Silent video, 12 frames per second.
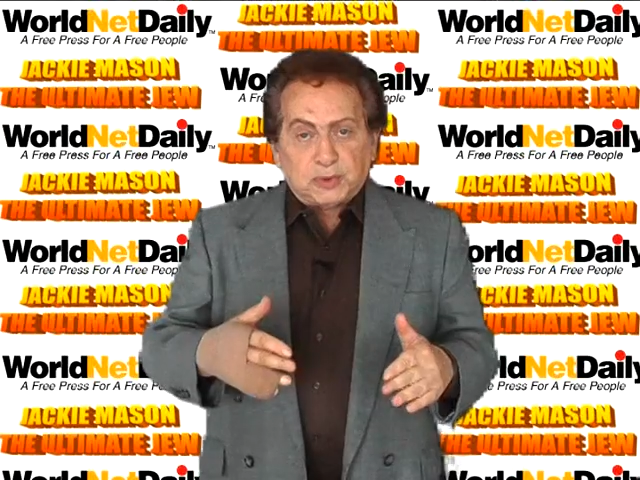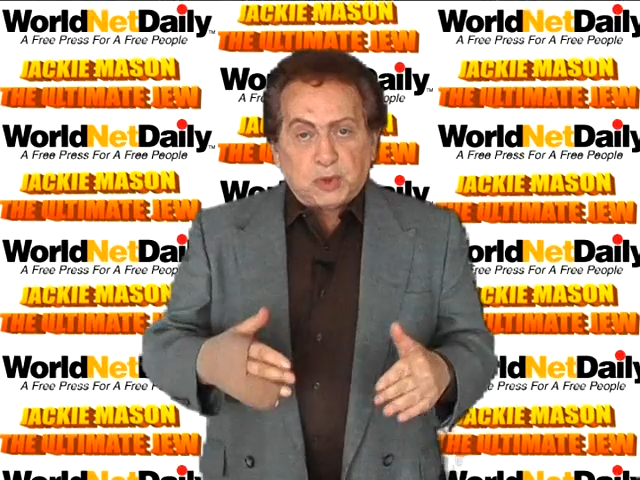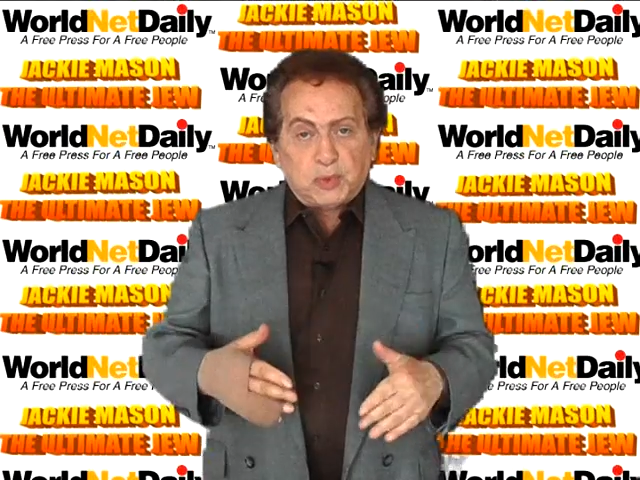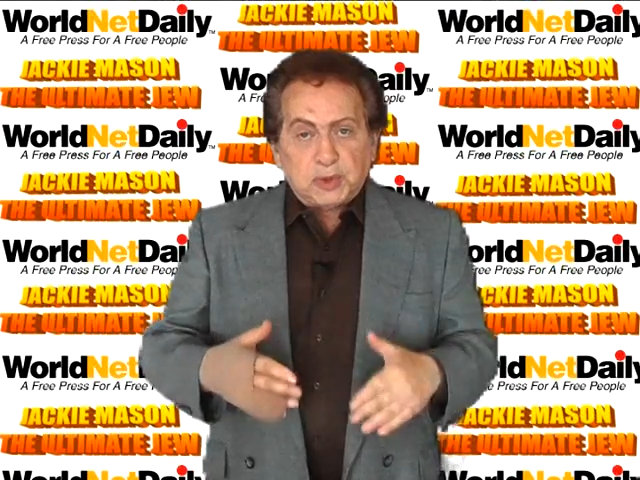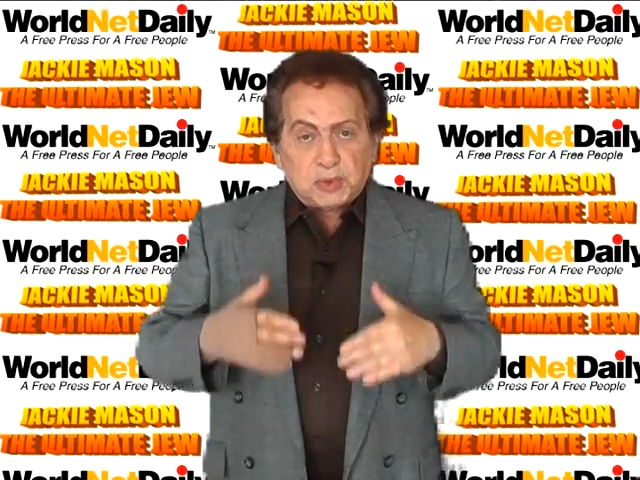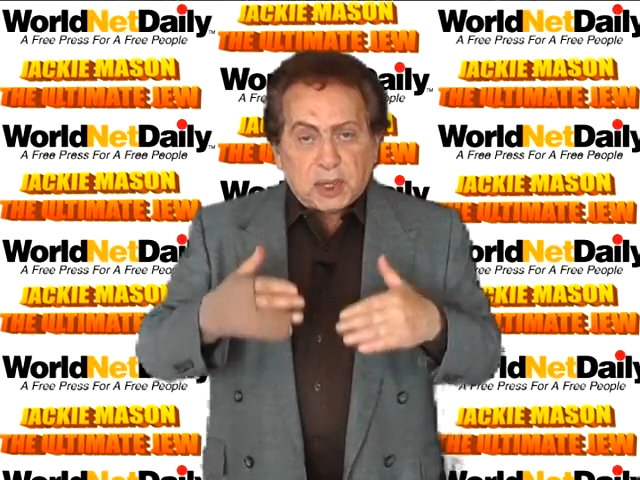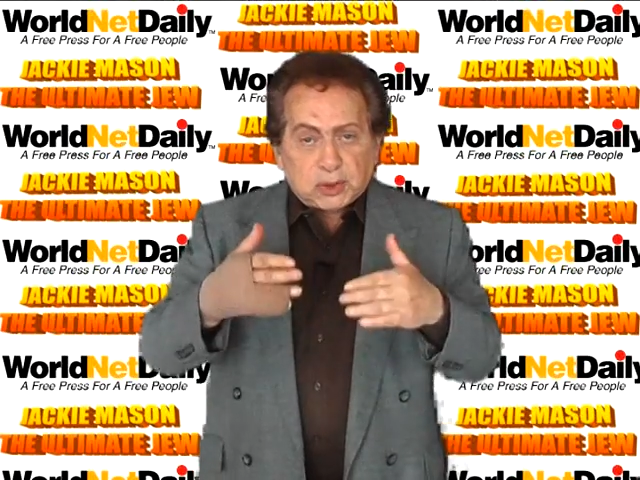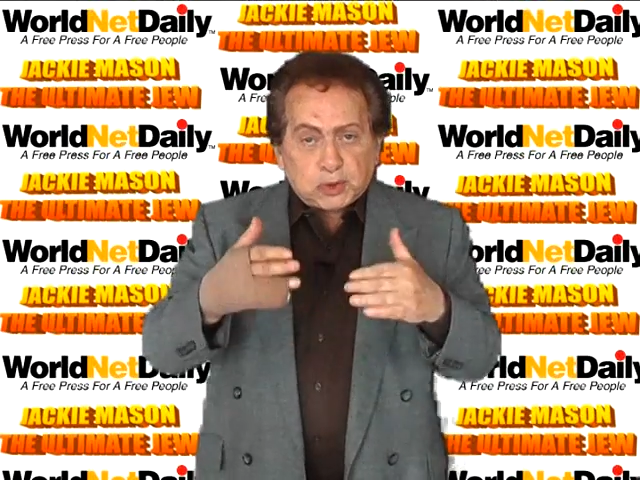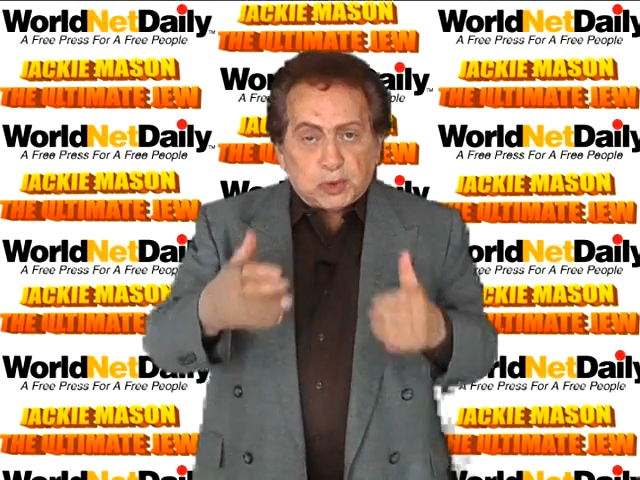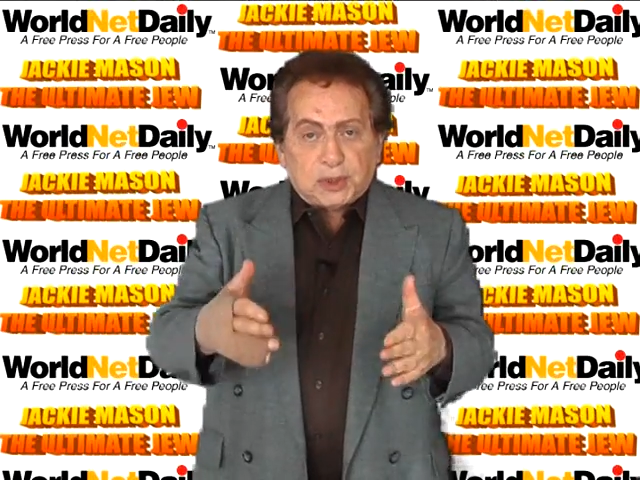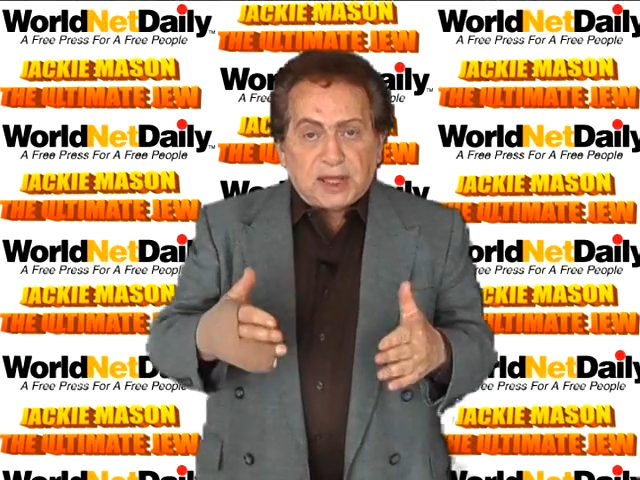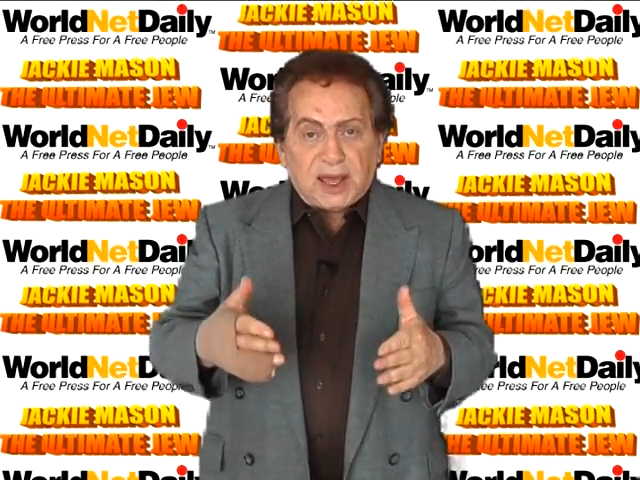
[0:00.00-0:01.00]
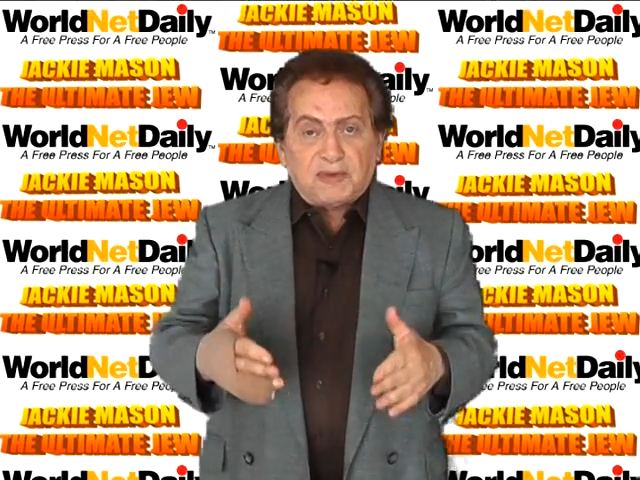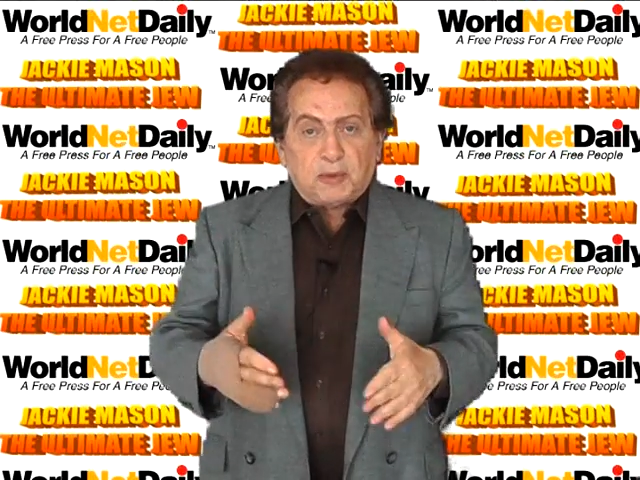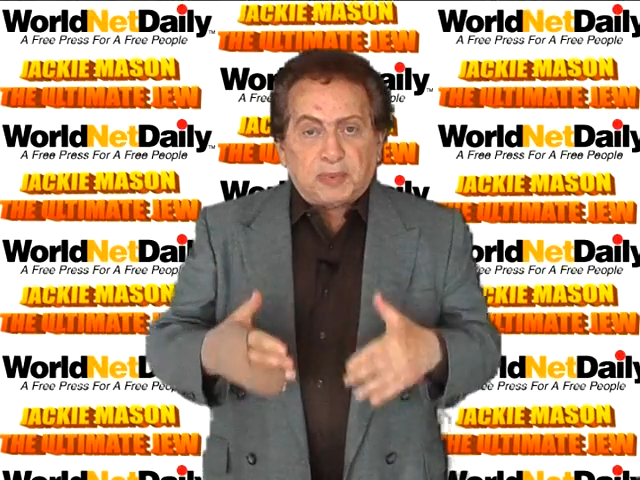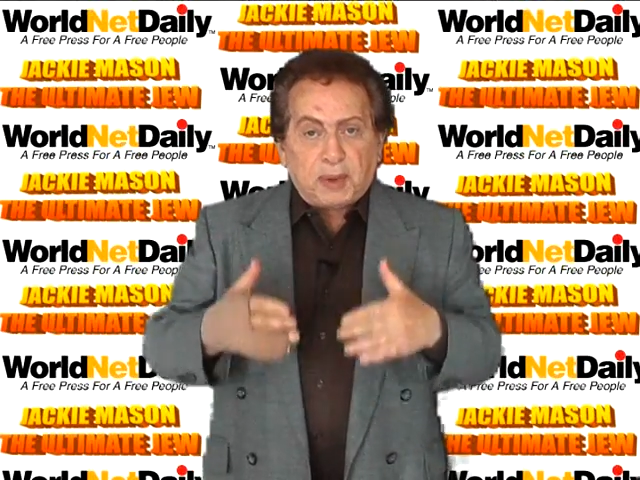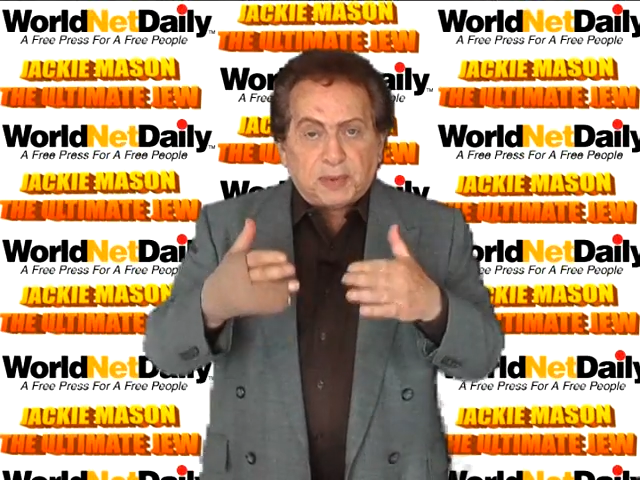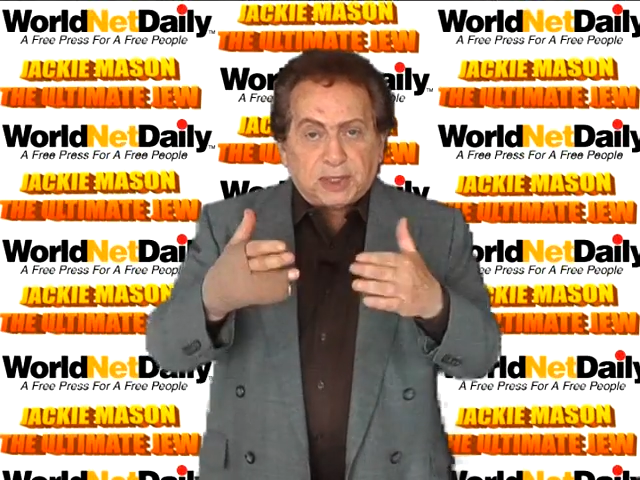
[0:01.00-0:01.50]
So we make sure they have a
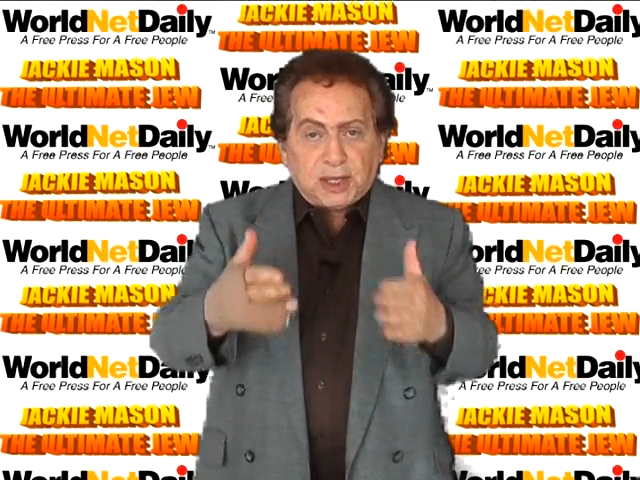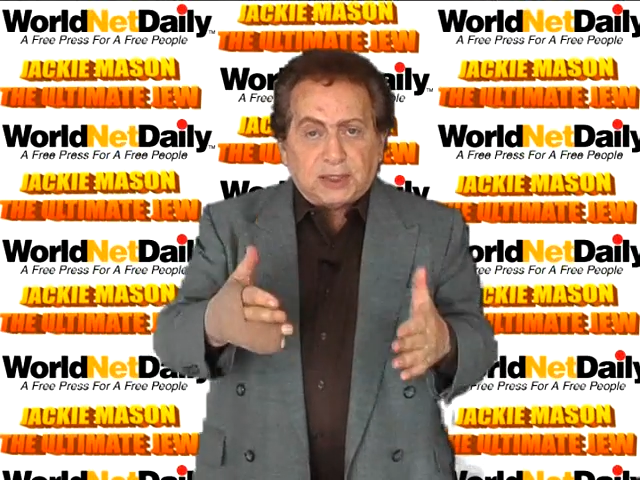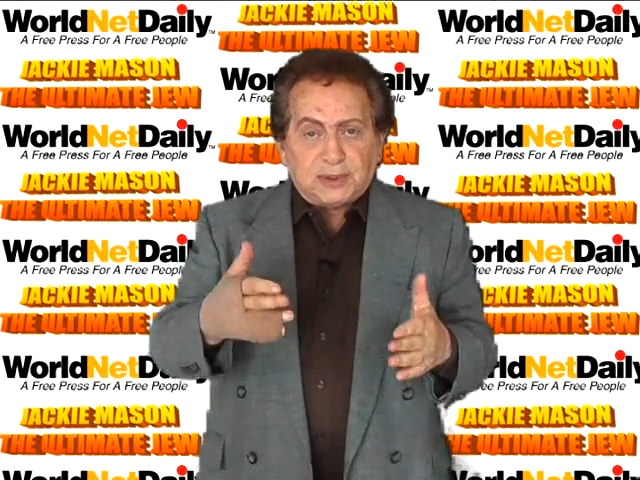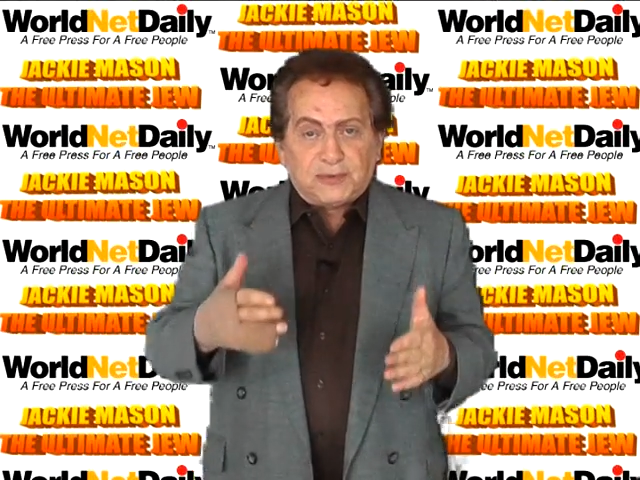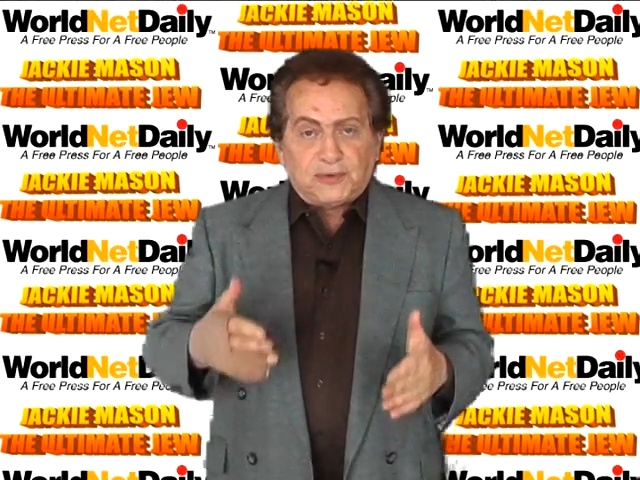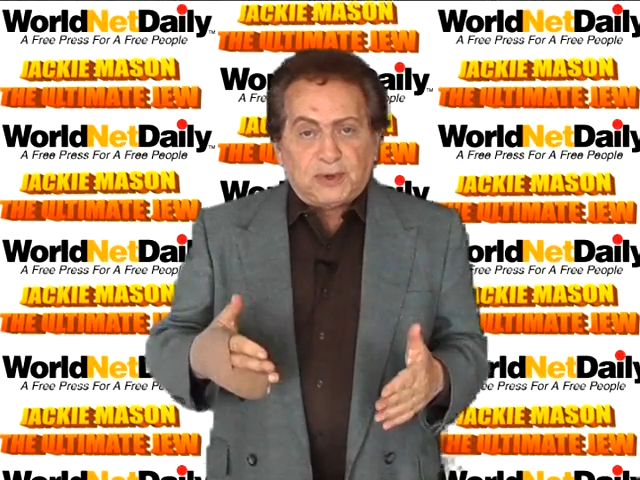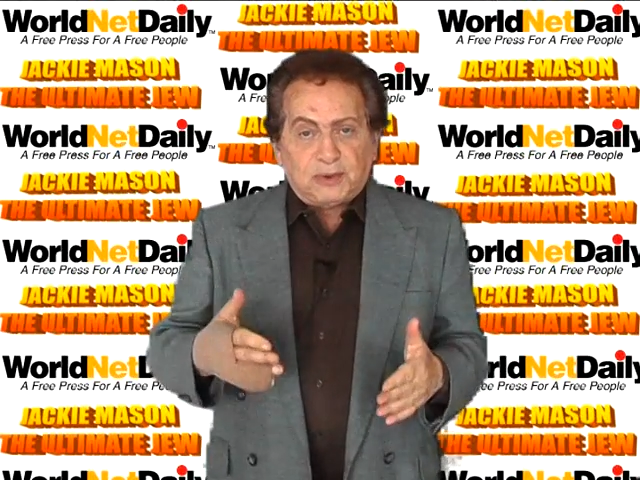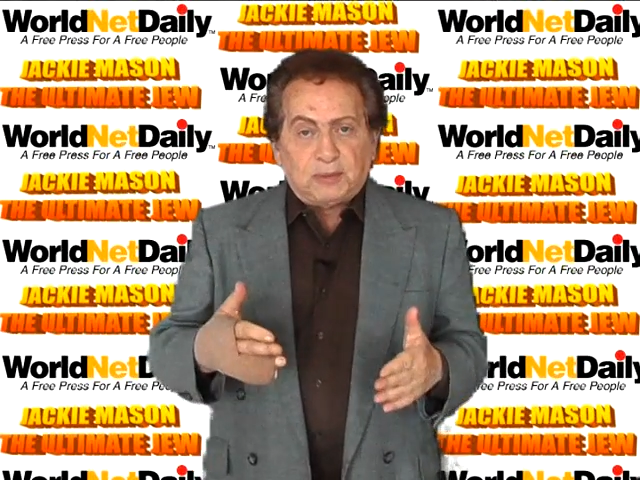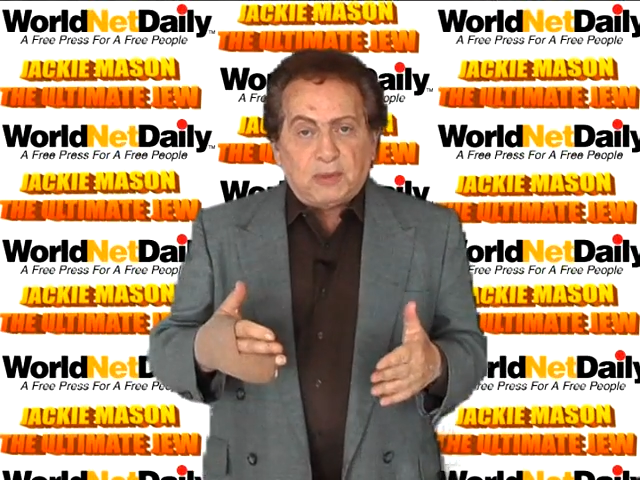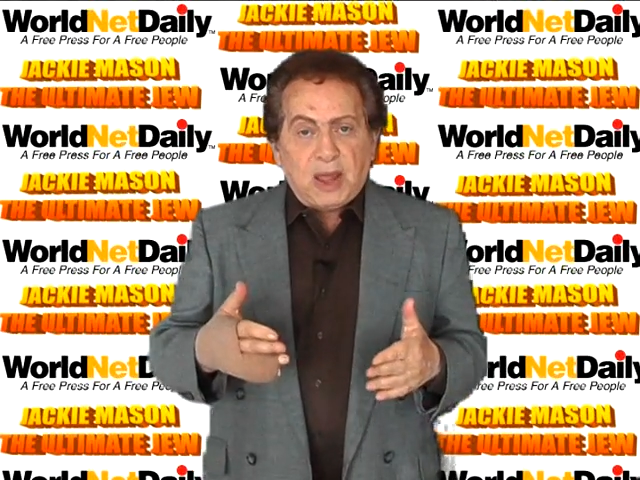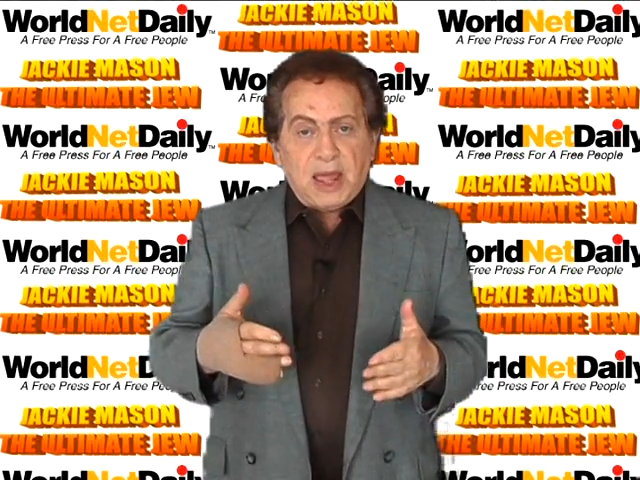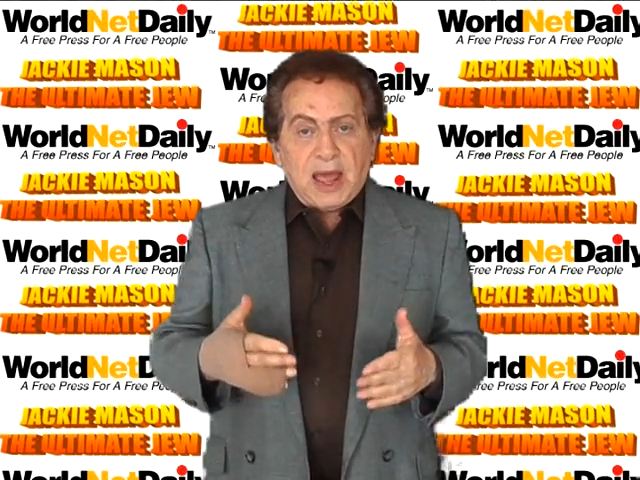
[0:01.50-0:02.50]
propaganda forum,